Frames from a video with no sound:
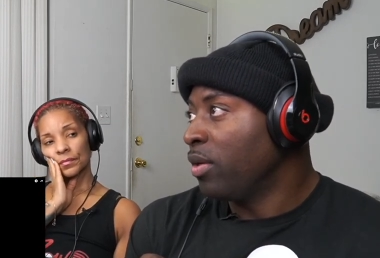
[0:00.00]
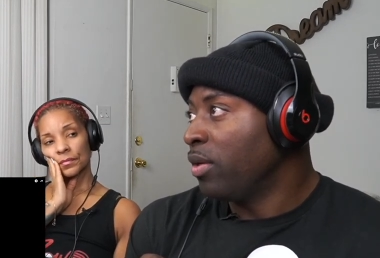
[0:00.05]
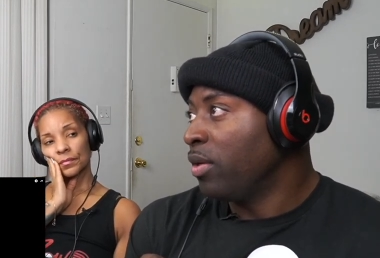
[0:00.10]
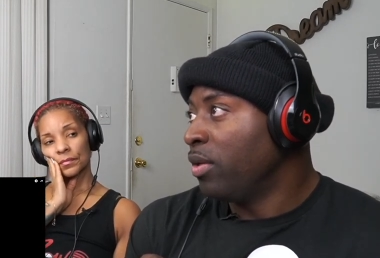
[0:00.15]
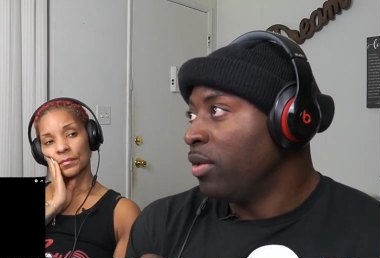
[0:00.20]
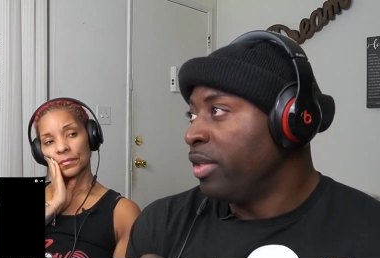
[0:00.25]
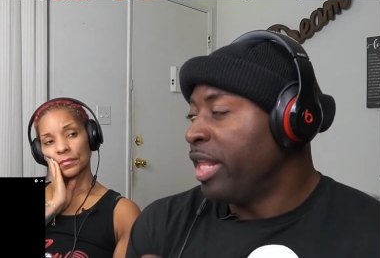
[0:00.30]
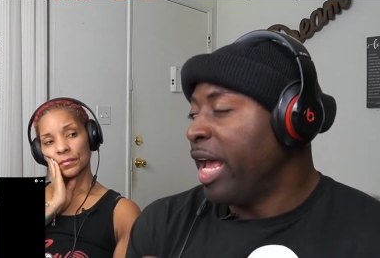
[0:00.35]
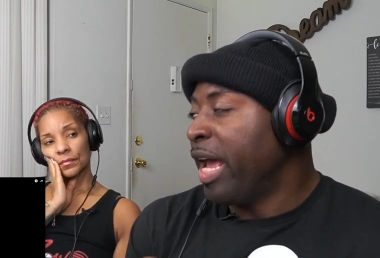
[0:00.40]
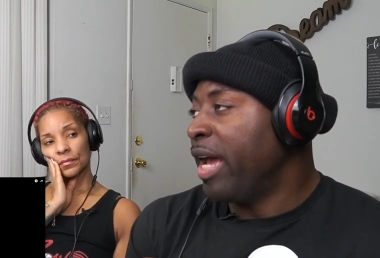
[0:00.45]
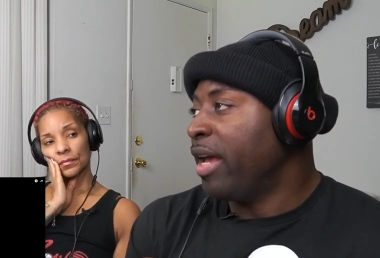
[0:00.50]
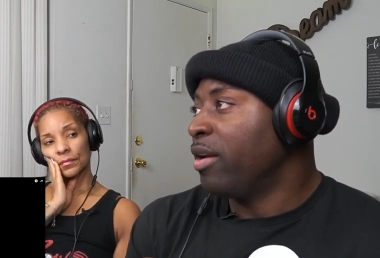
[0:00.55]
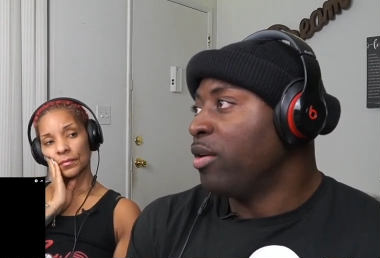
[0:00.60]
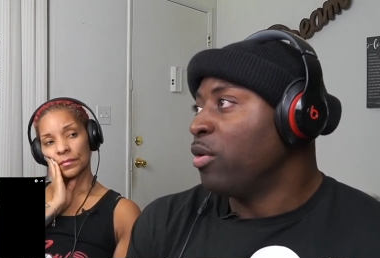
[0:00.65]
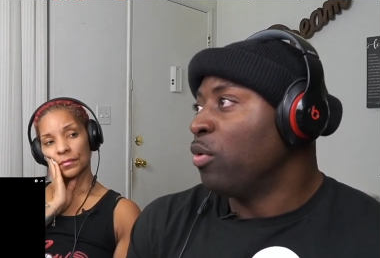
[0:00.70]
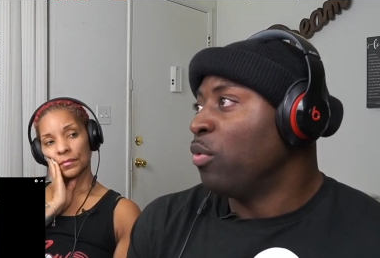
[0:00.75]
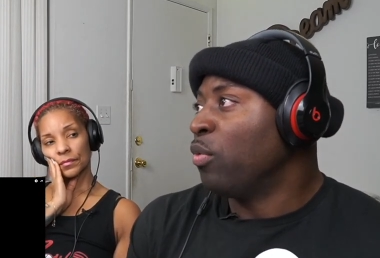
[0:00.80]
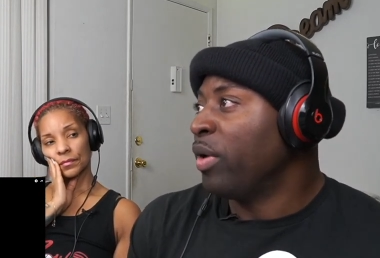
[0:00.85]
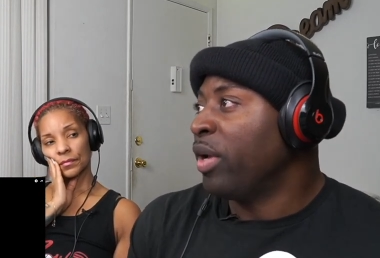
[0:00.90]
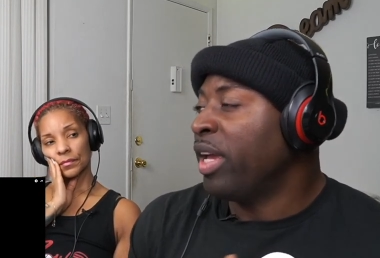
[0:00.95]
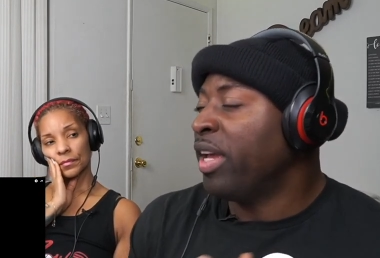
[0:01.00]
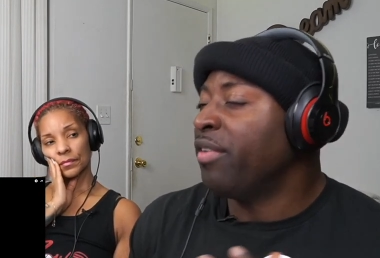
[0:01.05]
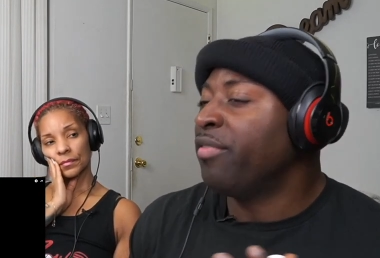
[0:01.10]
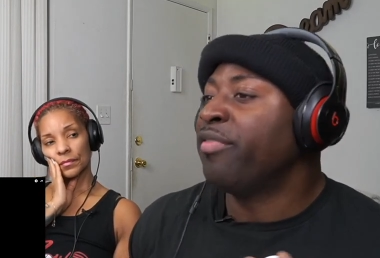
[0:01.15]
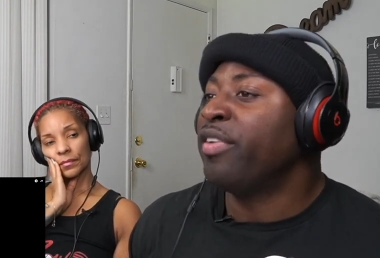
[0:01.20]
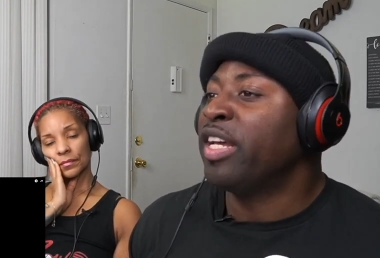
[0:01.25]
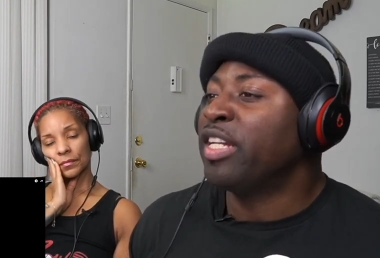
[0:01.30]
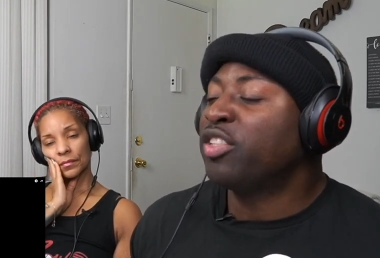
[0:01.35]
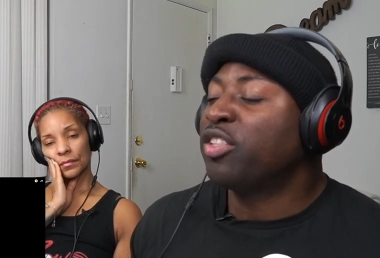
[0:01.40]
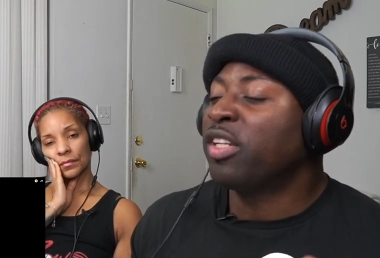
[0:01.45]
Speaker 1: that
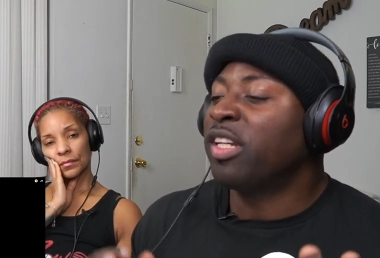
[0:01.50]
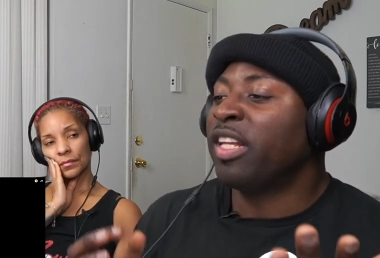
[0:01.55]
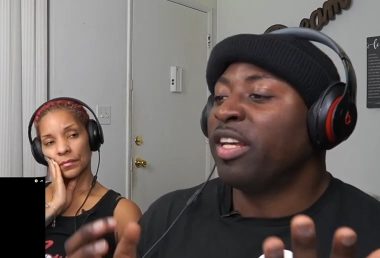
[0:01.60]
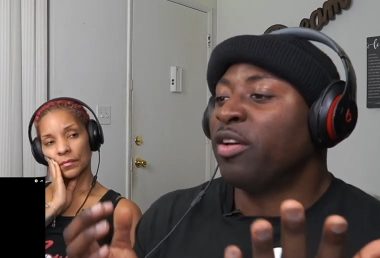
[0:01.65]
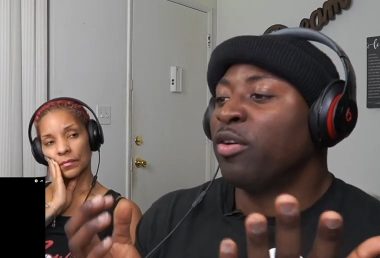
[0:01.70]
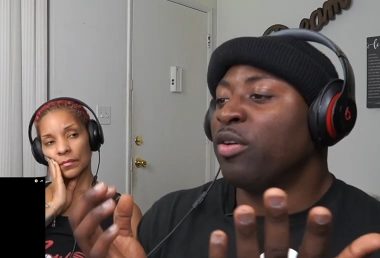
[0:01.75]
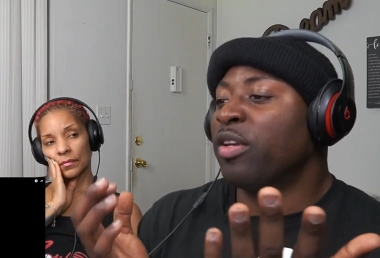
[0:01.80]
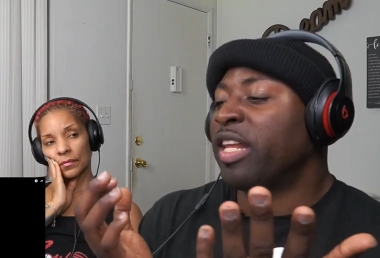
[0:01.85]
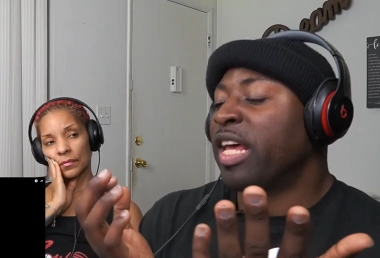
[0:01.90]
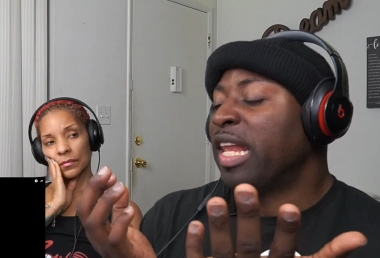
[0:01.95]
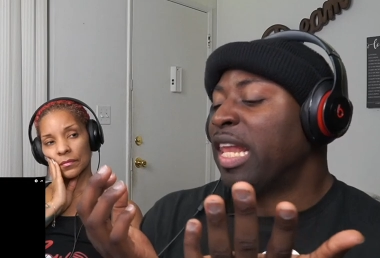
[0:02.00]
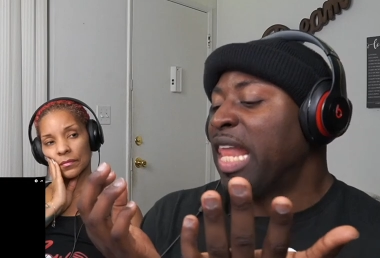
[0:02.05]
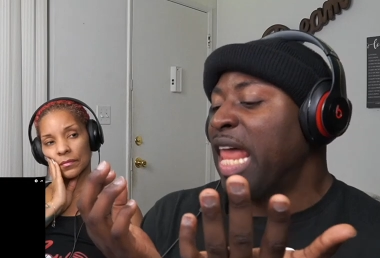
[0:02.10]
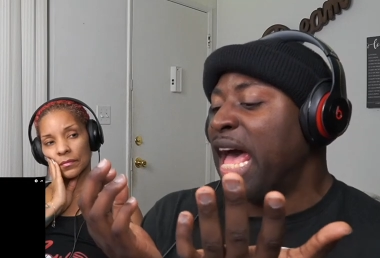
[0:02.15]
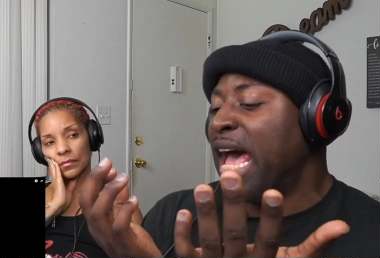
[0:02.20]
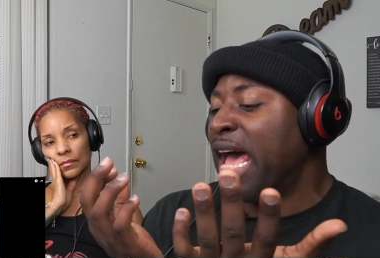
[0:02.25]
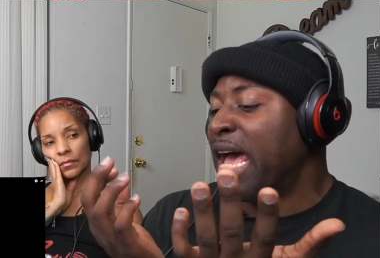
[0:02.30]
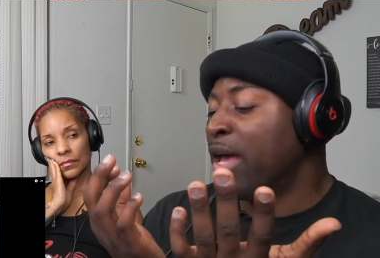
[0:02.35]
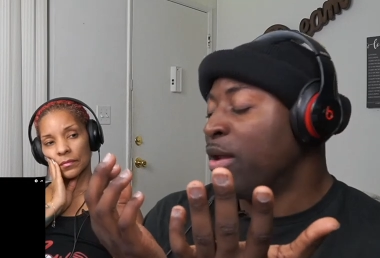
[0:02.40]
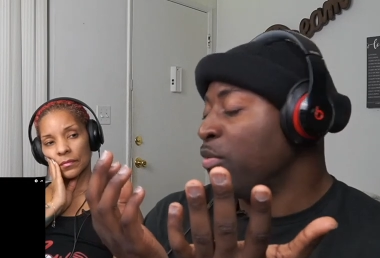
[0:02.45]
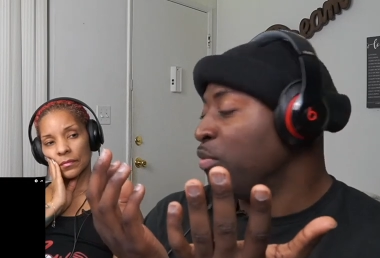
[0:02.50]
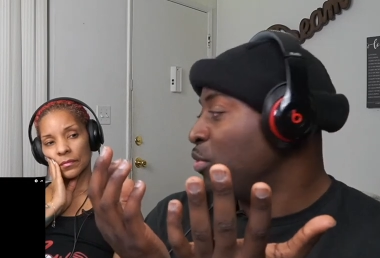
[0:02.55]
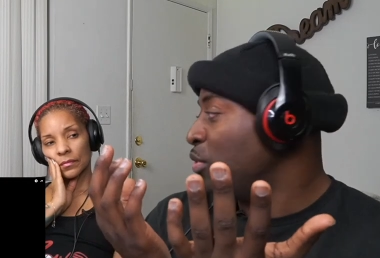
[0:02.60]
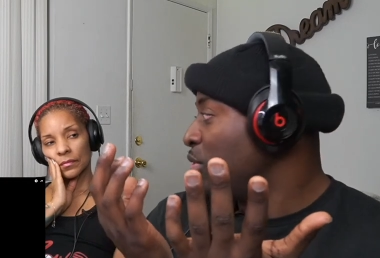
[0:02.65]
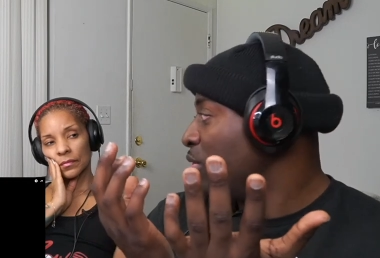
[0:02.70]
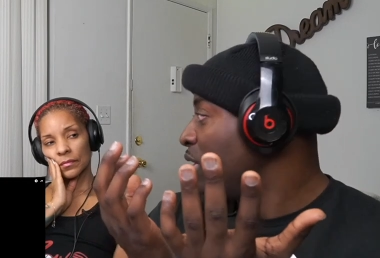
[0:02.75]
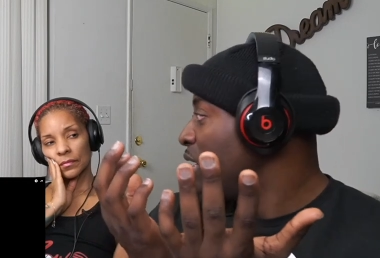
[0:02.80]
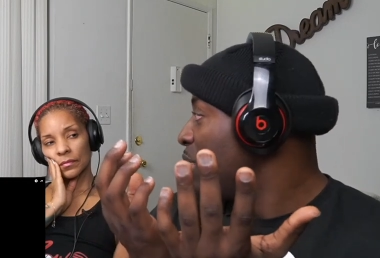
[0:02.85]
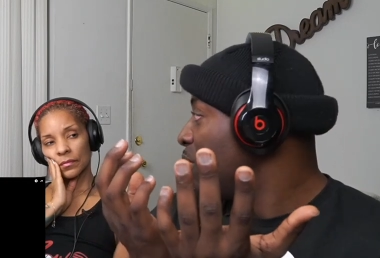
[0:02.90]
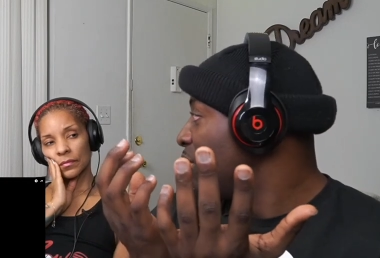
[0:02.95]
eventually that line will
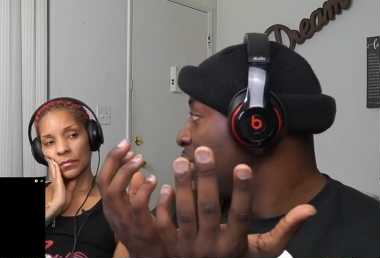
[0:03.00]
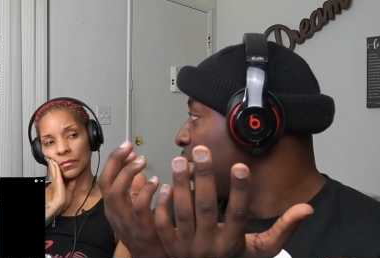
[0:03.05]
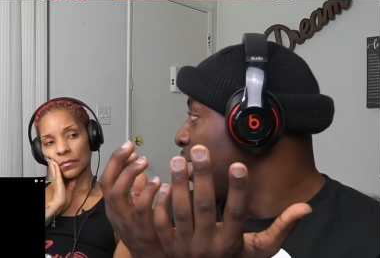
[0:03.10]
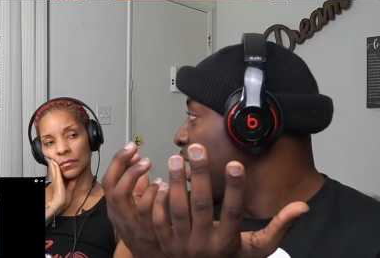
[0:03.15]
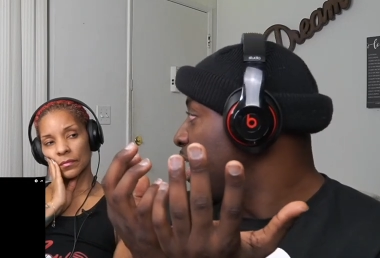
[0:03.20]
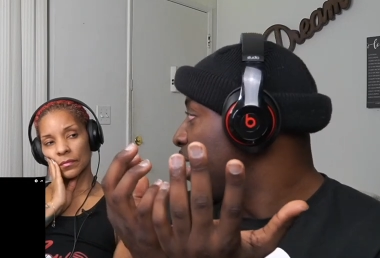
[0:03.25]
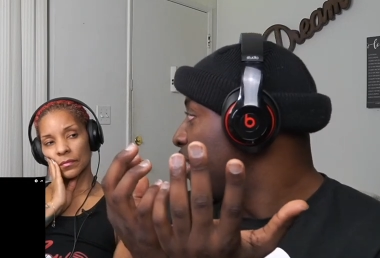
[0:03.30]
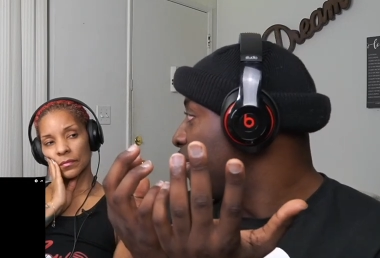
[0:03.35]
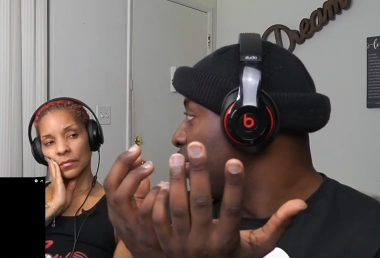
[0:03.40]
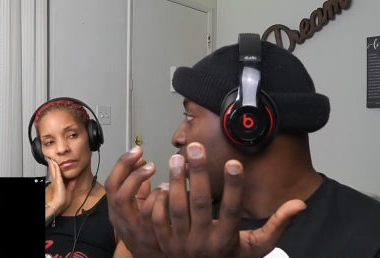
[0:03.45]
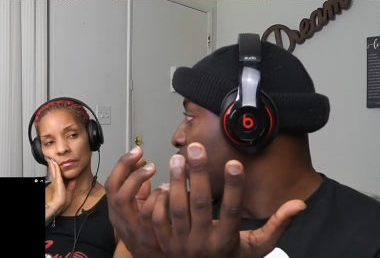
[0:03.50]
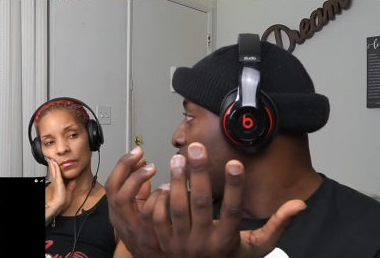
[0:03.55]
come together